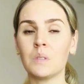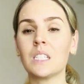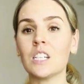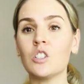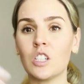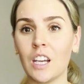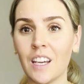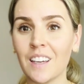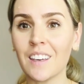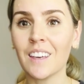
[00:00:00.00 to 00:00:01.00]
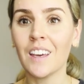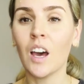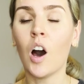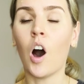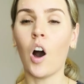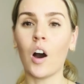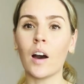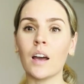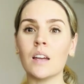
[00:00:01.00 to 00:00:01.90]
teaching on